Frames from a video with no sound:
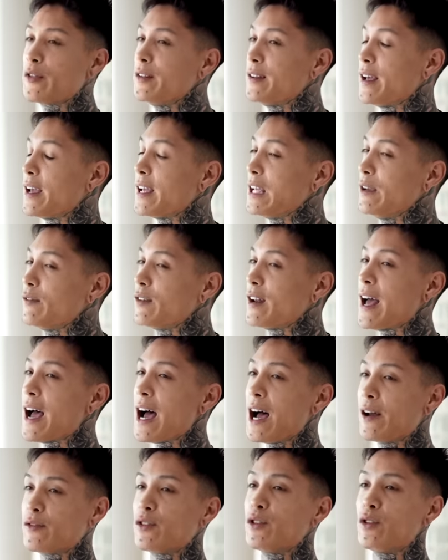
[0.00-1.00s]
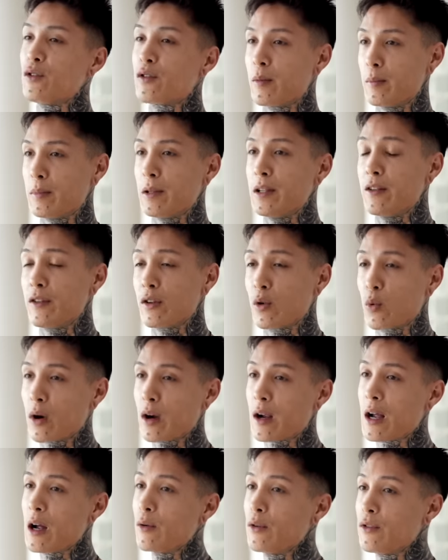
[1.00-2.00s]
the day even after you've completed your
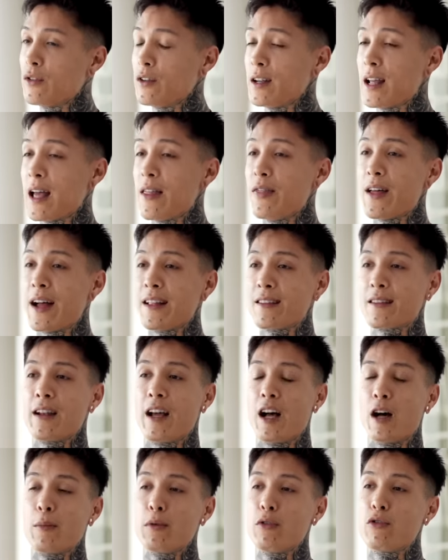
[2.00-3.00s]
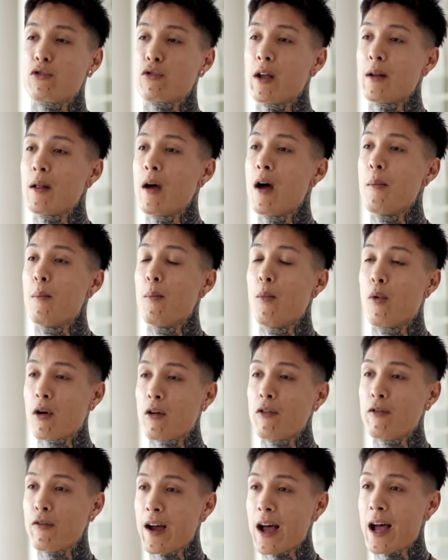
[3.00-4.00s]
workout routine, and that's gonna help you shred
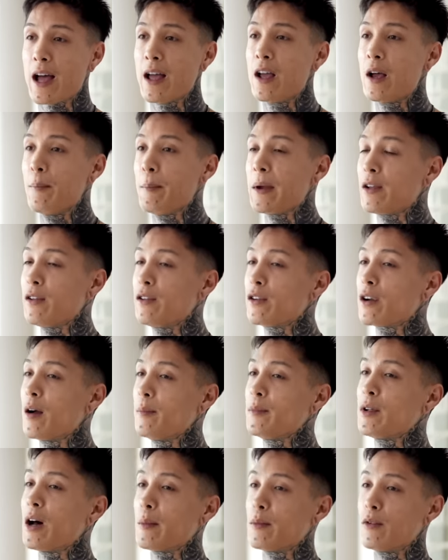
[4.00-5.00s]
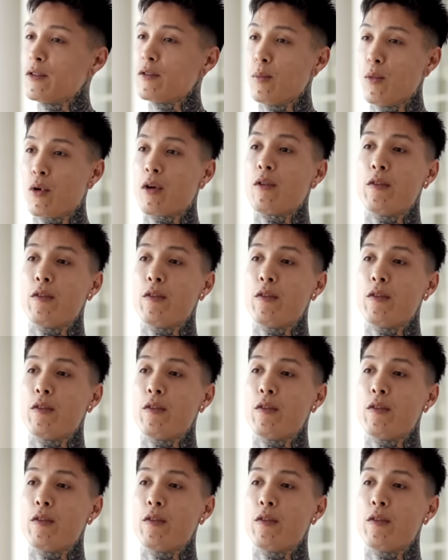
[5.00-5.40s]
more fat, making your abdominals more